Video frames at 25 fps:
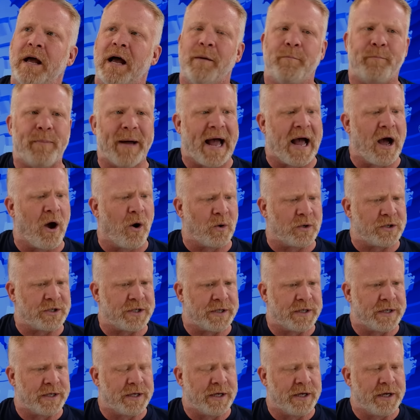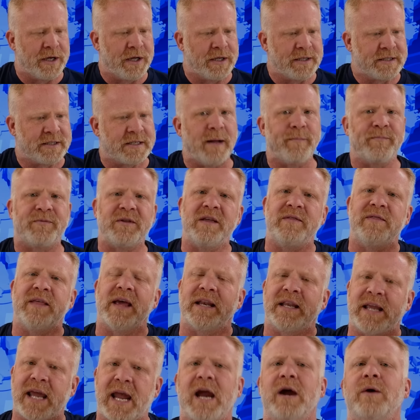about something
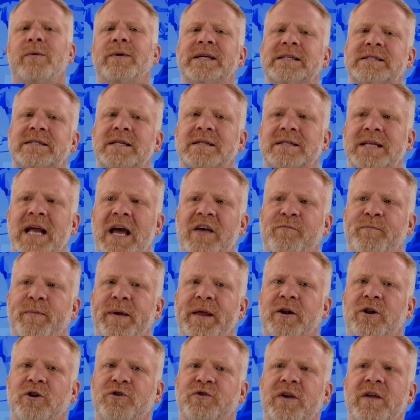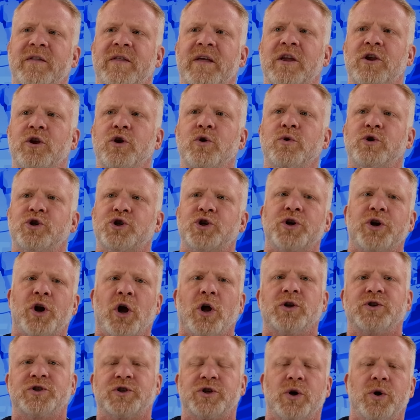that carries the death penalty, that you should
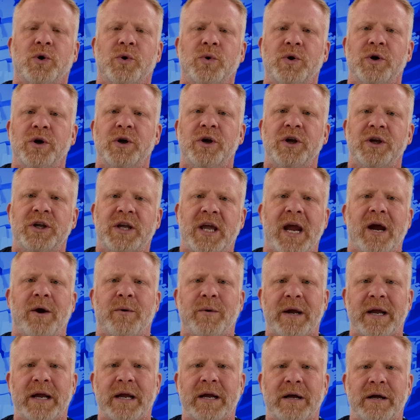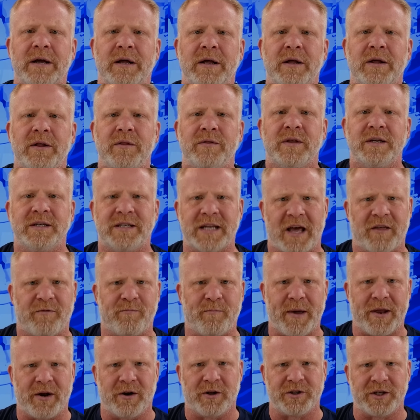also carry the death
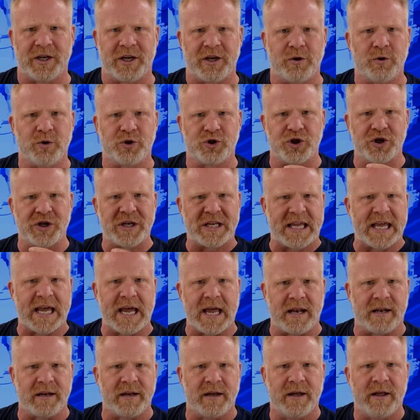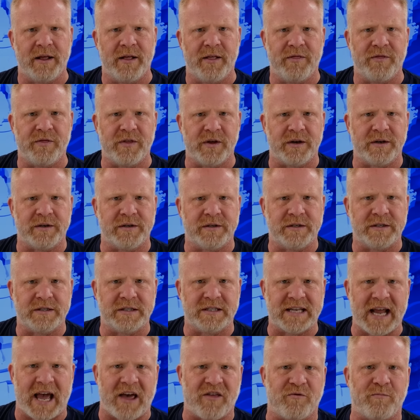penalty. You should get the
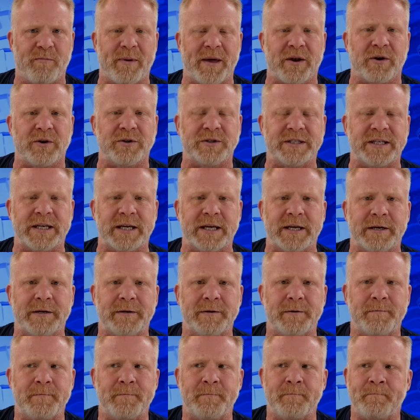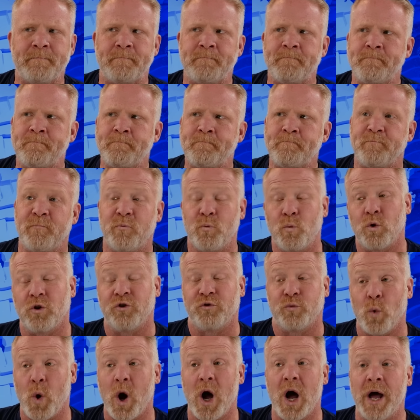death penalty.
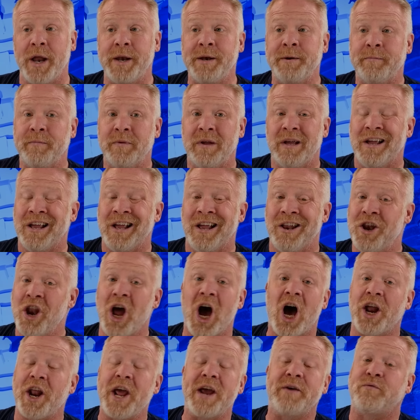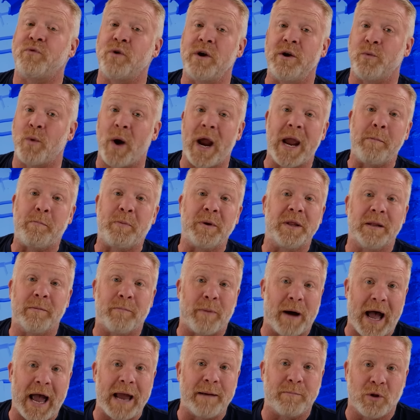Because one, not every rape in the
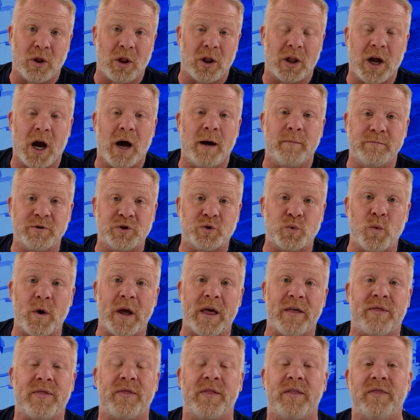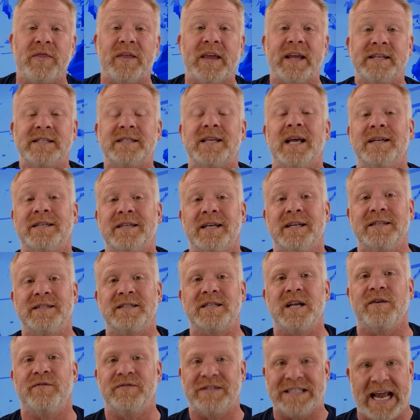Bible comes with the
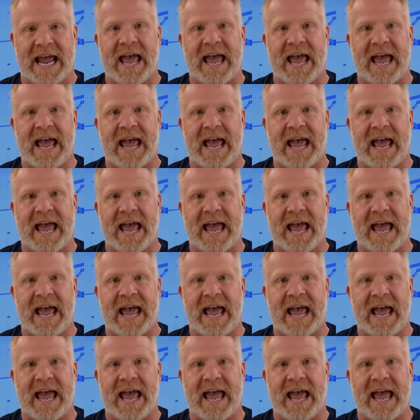sentence of